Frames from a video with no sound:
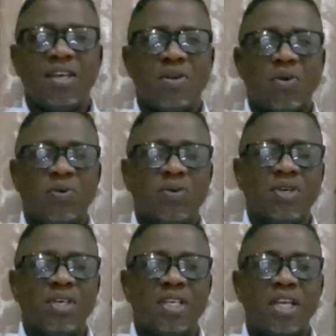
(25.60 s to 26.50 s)

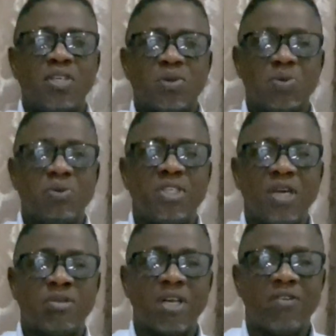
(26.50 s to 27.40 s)
they introduced
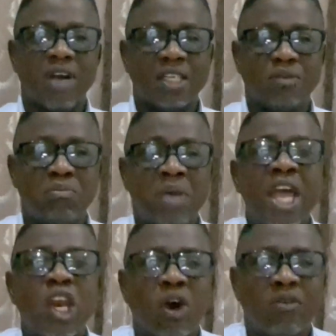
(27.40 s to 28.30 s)
themselves as
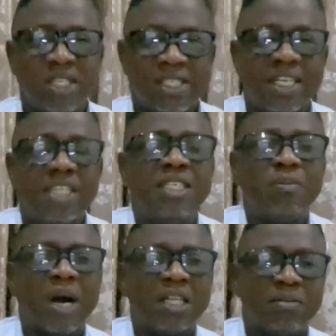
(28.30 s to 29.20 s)
men of the State
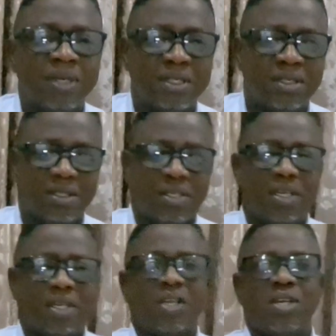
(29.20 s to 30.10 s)
Department.
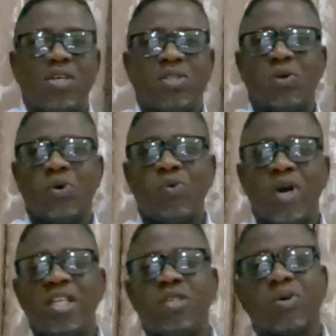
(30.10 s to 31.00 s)
So
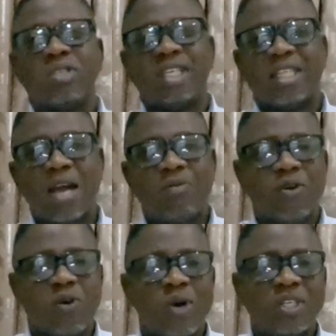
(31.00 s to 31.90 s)
when it was the time
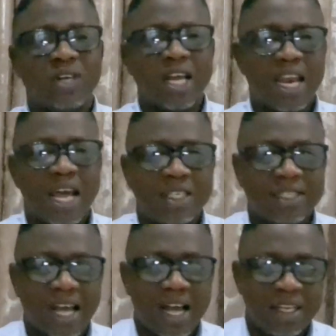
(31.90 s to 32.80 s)
for question and
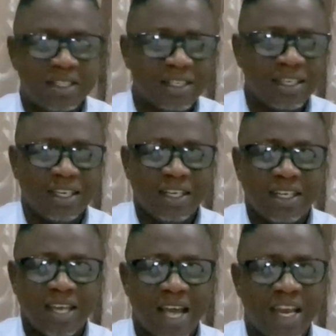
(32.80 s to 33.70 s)
answers,
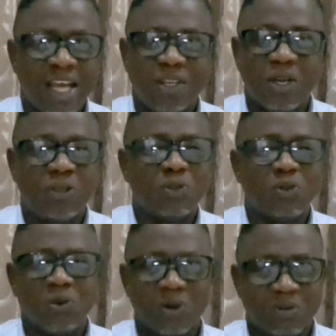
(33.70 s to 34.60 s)
and I just
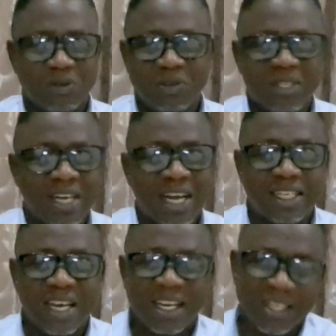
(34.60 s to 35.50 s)
stood up, the
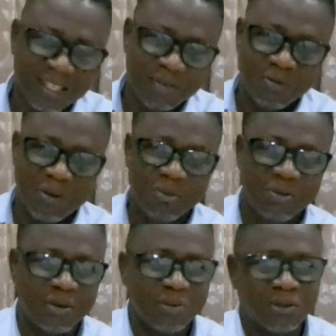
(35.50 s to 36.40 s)
radicalism from
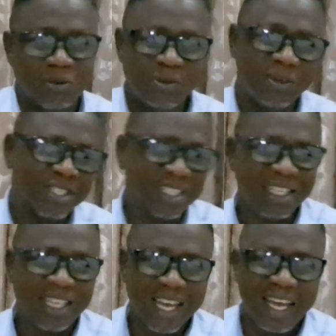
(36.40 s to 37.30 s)
me from school was
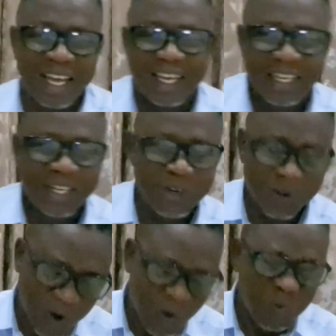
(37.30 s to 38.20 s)
still there,
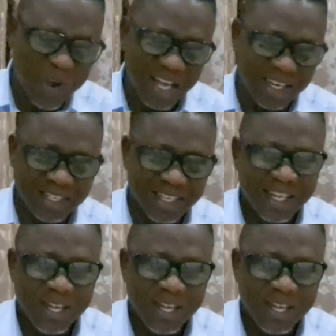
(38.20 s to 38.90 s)
not well,